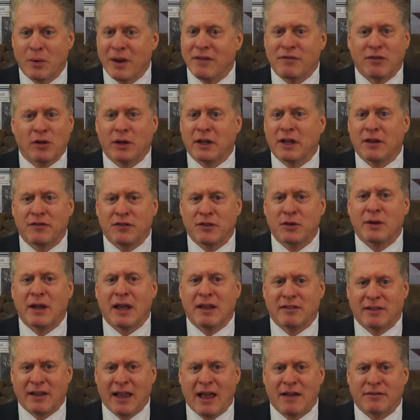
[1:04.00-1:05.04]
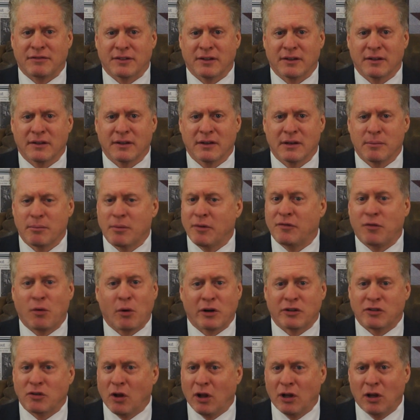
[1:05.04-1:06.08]
we have only a few days left
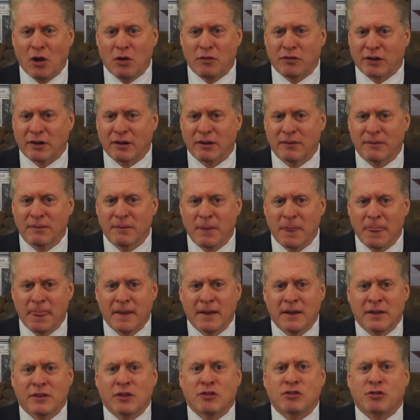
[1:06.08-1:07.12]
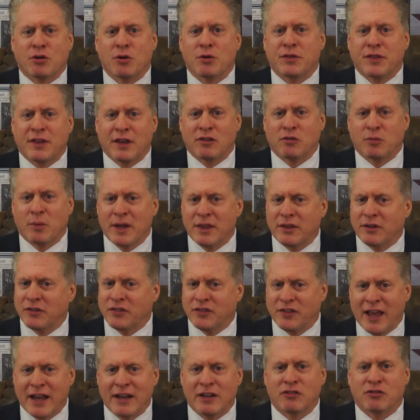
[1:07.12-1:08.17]
before it's all over. The truth is, we either
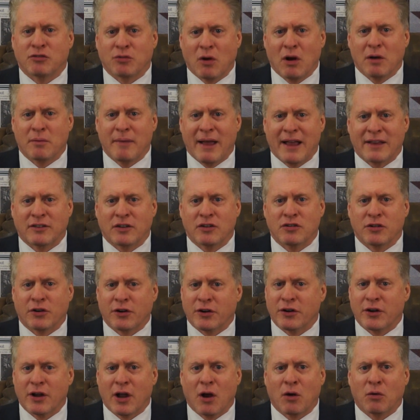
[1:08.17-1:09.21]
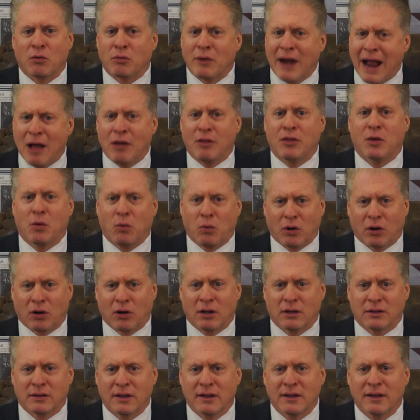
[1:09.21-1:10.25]
send a strong message heard around the
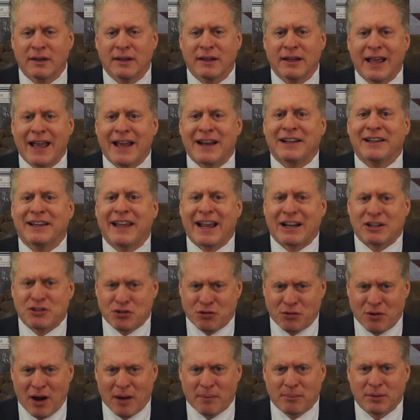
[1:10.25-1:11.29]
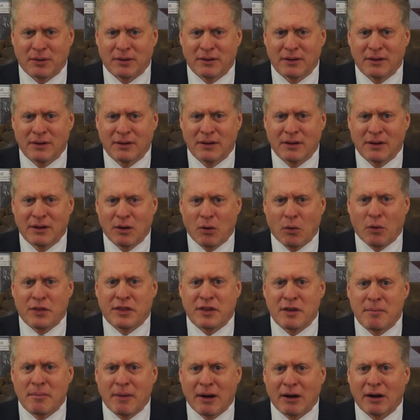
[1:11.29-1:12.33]
world and elect Trump, or
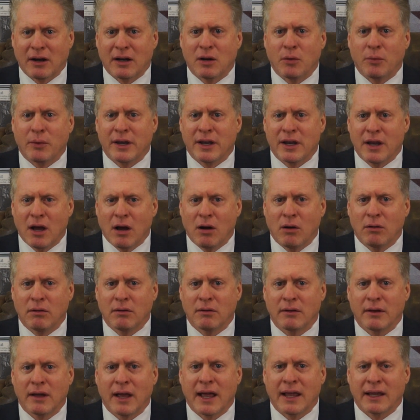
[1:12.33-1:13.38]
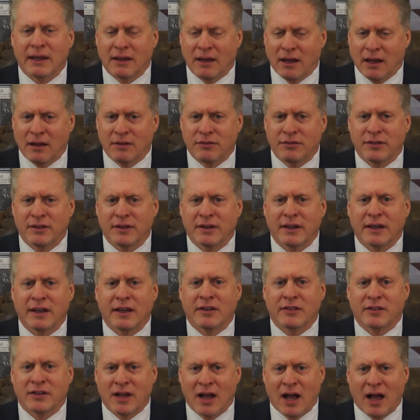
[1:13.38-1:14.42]
the America we know and love
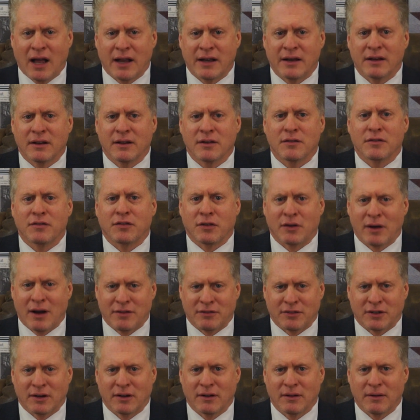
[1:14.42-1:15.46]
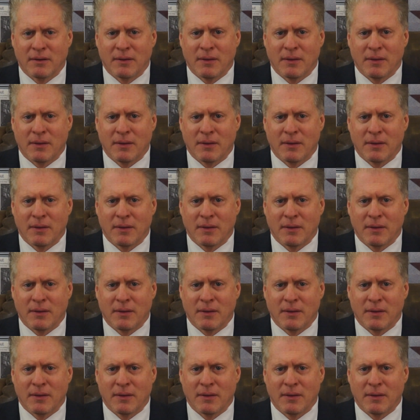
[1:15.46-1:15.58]
is gone forever.